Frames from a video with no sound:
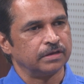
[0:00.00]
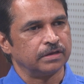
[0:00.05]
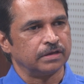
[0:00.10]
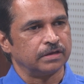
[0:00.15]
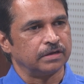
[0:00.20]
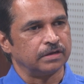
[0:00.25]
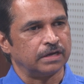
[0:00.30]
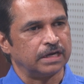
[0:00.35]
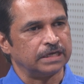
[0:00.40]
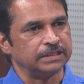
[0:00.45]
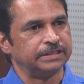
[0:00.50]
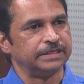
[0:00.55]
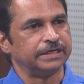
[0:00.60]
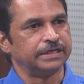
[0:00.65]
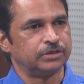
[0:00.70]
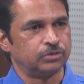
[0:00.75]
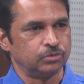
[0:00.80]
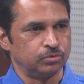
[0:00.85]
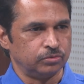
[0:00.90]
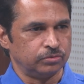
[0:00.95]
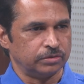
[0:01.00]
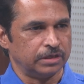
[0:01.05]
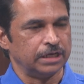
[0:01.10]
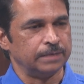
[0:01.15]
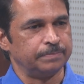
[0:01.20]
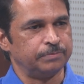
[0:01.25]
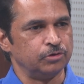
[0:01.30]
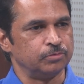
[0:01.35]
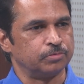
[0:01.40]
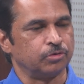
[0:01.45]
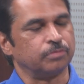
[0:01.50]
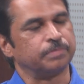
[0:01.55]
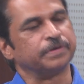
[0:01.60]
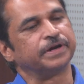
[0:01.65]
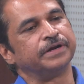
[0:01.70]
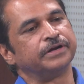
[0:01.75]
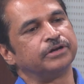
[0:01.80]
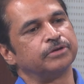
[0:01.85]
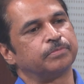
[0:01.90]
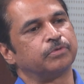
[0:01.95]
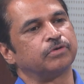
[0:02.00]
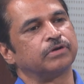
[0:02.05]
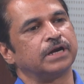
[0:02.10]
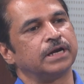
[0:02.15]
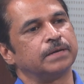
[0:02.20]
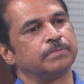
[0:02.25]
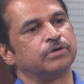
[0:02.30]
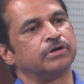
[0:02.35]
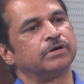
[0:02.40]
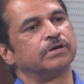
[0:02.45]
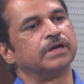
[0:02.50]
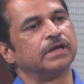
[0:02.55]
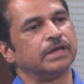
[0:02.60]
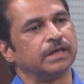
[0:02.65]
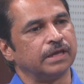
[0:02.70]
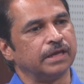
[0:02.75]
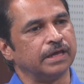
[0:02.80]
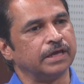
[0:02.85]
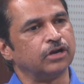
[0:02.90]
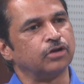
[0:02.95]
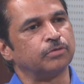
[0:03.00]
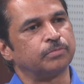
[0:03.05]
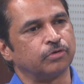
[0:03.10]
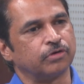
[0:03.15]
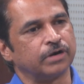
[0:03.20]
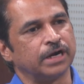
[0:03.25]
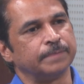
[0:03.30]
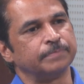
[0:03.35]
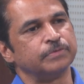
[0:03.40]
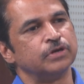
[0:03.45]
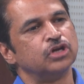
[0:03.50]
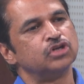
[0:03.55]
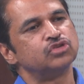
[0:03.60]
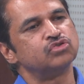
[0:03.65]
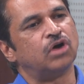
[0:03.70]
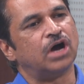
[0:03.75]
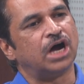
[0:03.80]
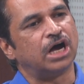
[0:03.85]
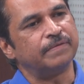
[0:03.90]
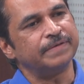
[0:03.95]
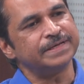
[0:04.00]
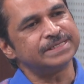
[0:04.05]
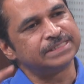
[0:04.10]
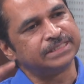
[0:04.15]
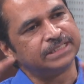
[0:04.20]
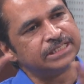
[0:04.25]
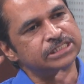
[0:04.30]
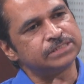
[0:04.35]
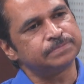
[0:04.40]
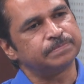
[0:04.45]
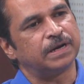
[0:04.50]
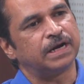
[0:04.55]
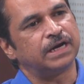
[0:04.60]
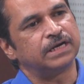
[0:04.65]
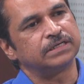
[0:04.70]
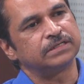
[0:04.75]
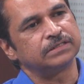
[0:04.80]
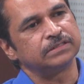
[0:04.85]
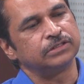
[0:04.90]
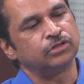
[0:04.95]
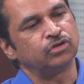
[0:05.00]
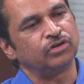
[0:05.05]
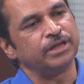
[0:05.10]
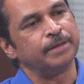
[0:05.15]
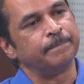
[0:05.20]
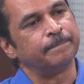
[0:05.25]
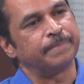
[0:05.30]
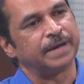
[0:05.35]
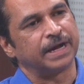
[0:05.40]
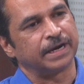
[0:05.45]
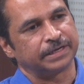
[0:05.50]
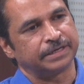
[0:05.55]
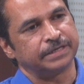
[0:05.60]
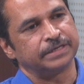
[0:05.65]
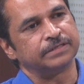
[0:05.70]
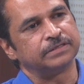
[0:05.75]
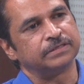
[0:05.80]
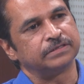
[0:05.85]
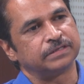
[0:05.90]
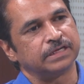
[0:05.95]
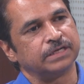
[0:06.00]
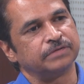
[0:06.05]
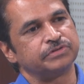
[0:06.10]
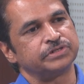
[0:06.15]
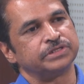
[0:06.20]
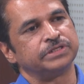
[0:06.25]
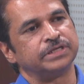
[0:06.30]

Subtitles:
are there to help you propagate your program or air your program. See, so how has this part, you know, impacted the television